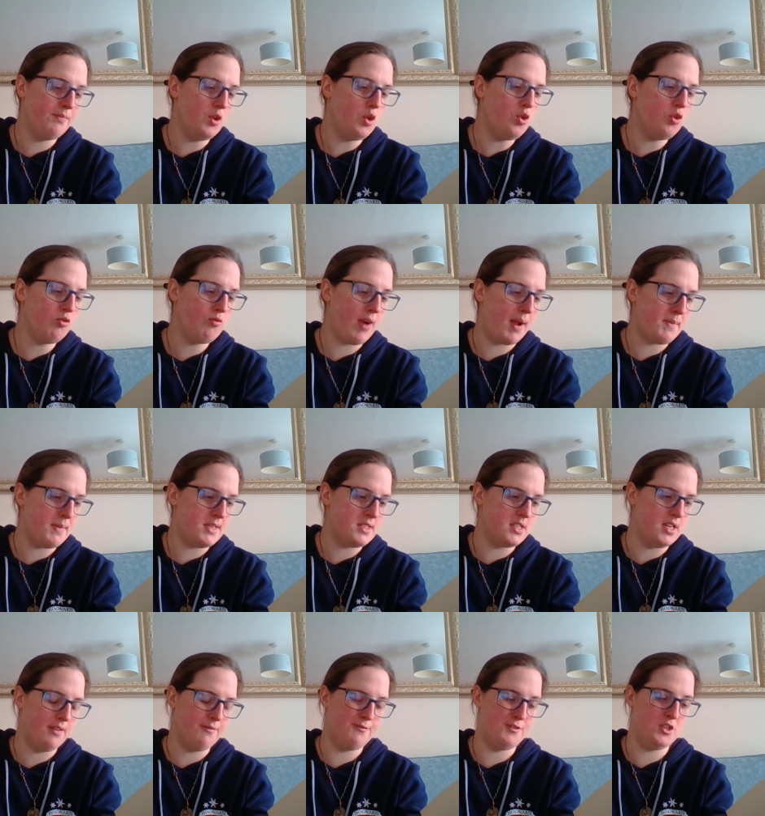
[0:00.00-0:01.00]
All rabbits
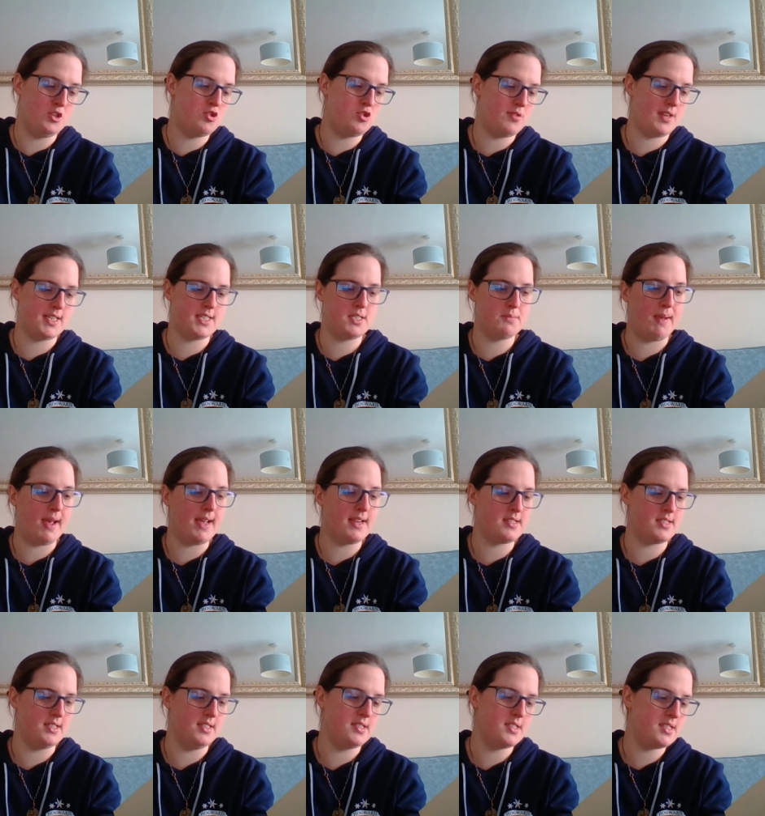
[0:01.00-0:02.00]
love to
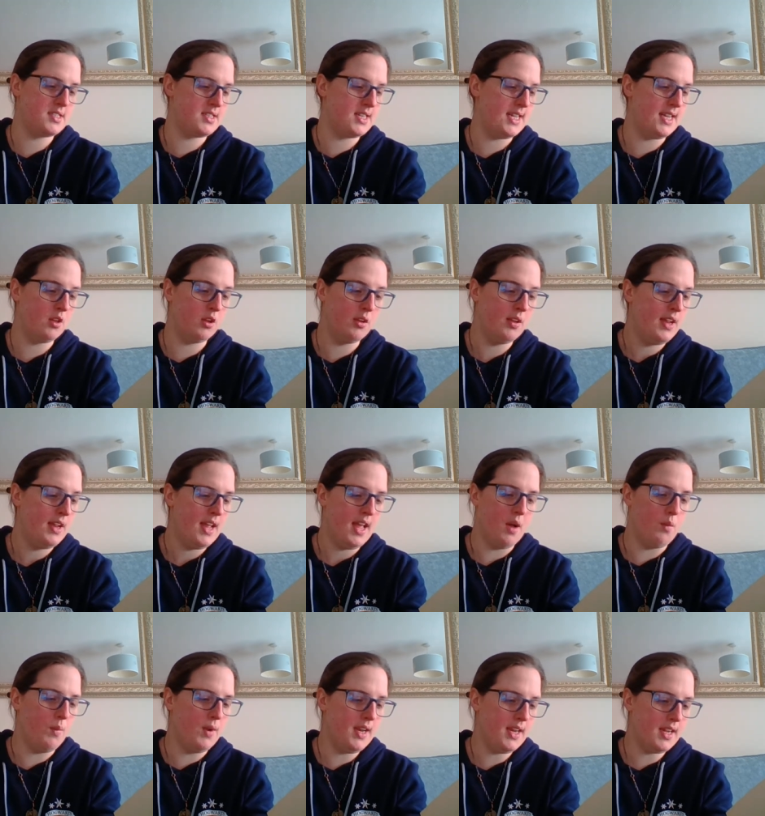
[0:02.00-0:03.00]
trespass and steal,
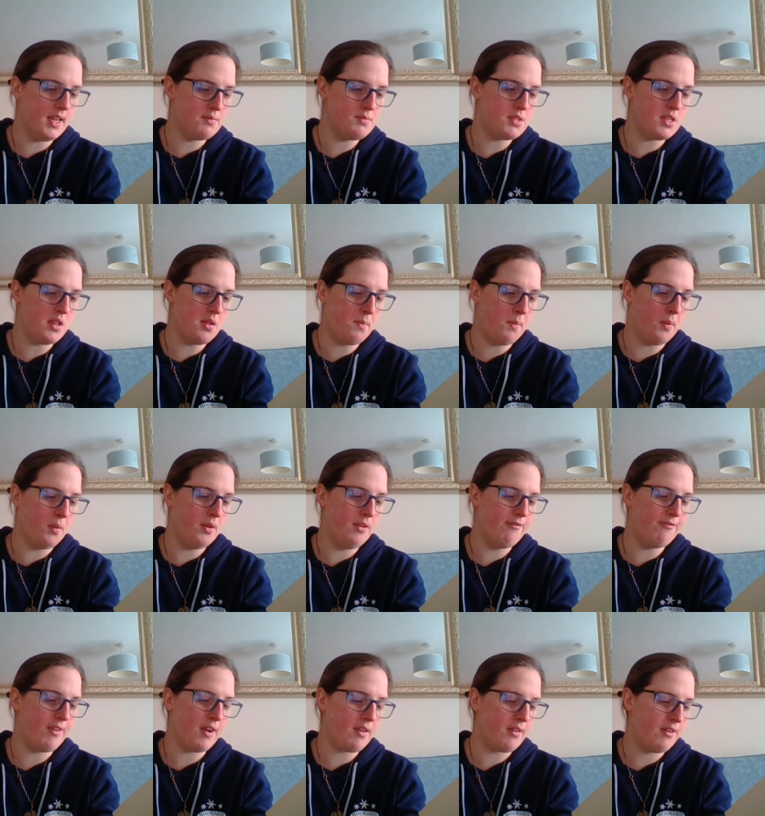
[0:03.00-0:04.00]
and when it comes to the
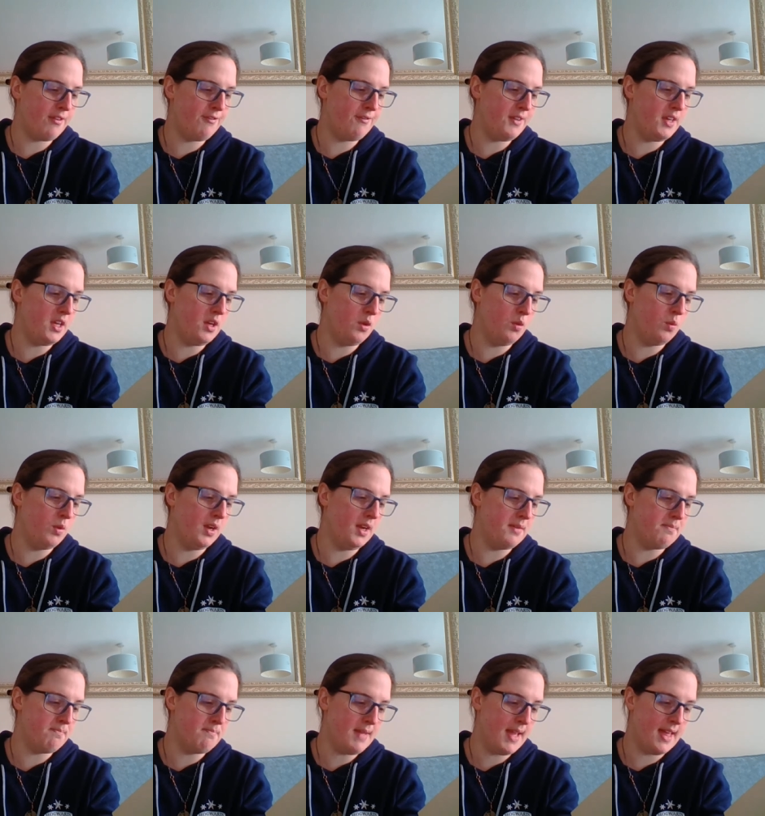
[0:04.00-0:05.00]
point, very few will
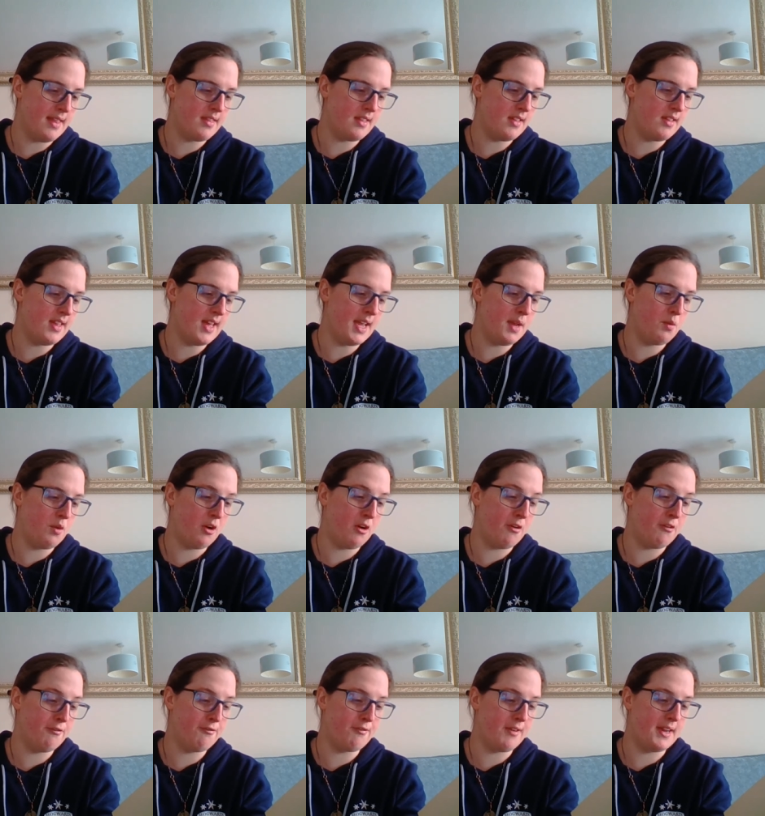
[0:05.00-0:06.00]
admit that they were
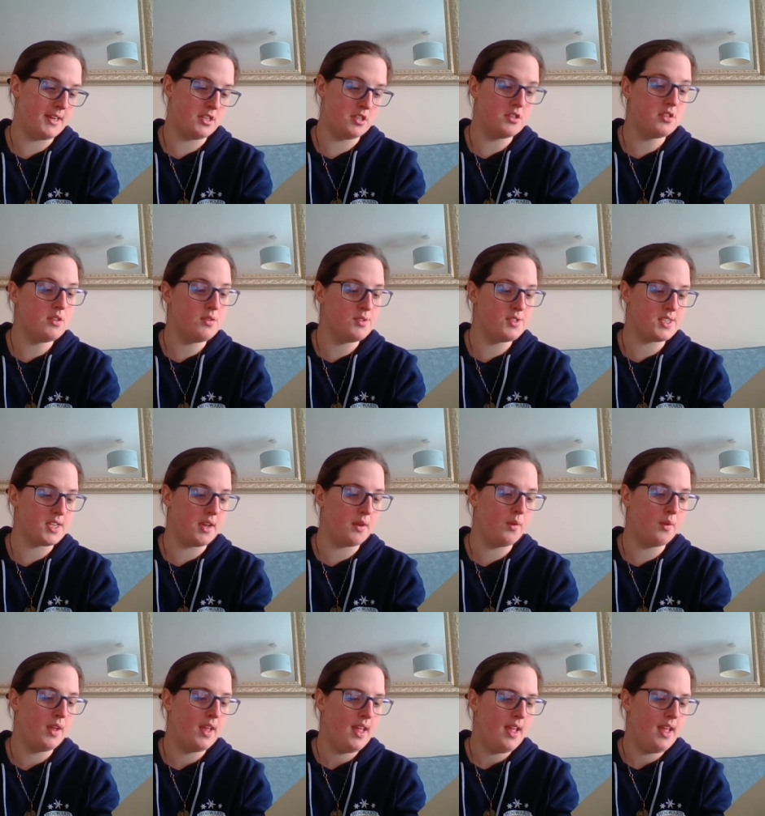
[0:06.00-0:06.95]
afraid to do so,